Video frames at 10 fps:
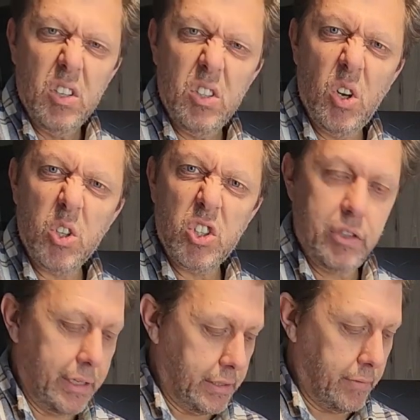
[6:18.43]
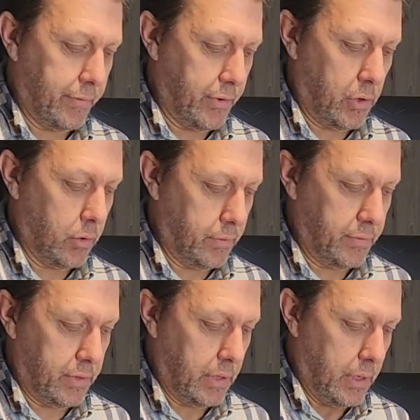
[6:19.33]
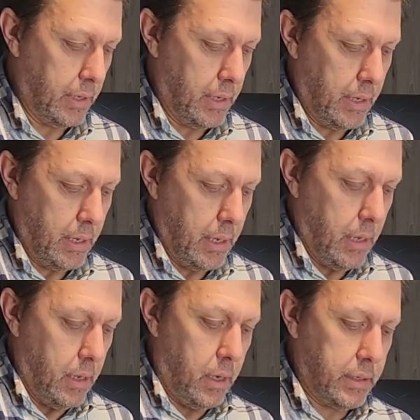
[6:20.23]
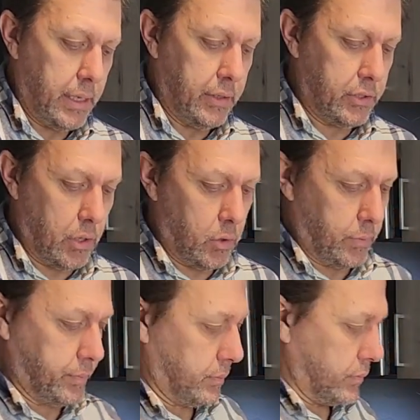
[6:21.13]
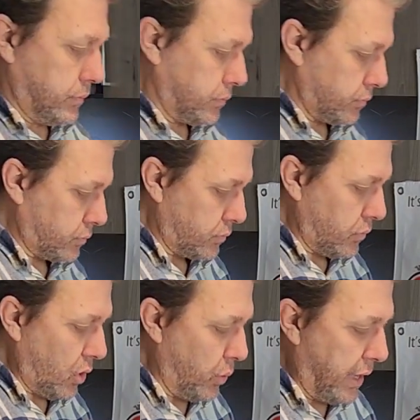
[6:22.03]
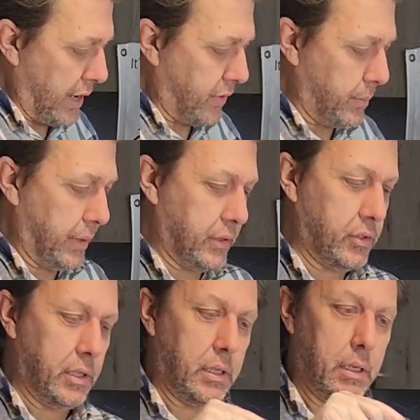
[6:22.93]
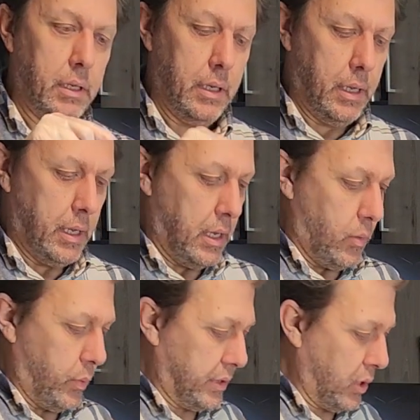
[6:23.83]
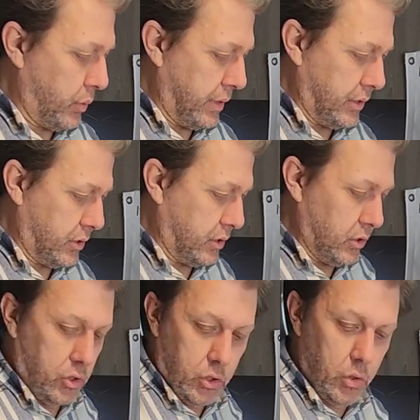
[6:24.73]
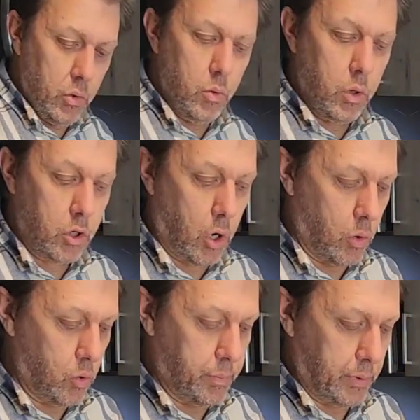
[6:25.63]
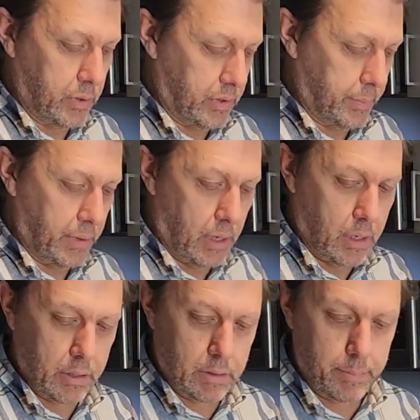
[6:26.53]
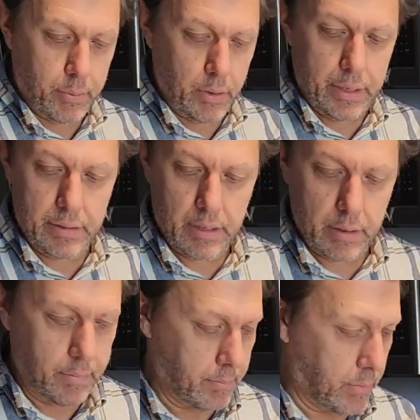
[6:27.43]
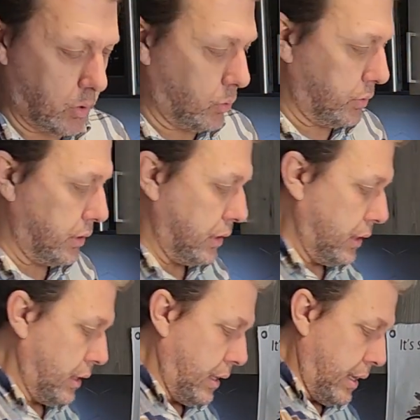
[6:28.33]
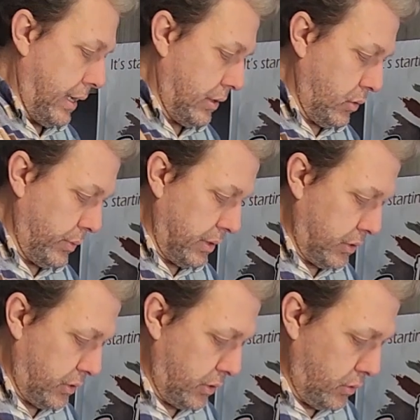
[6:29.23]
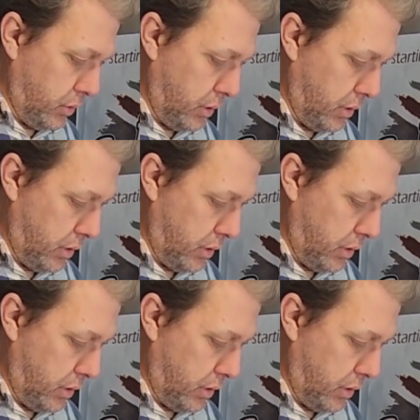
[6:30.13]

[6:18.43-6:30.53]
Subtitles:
no stress involved. Okay, so we have our mixture. We don't want it too cold because it'd be harder to put in the mold. And what we're going to do